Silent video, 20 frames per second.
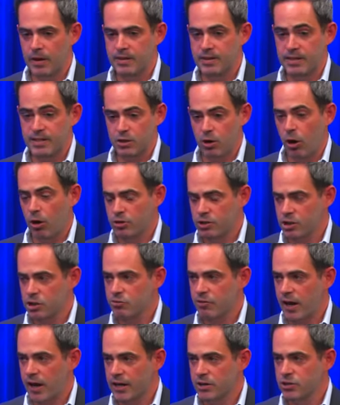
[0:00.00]
These are
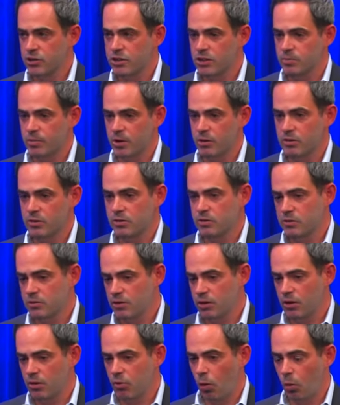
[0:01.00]
distractions, but
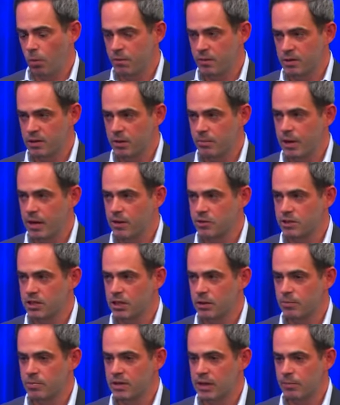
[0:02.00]
hopefully the mayor's going to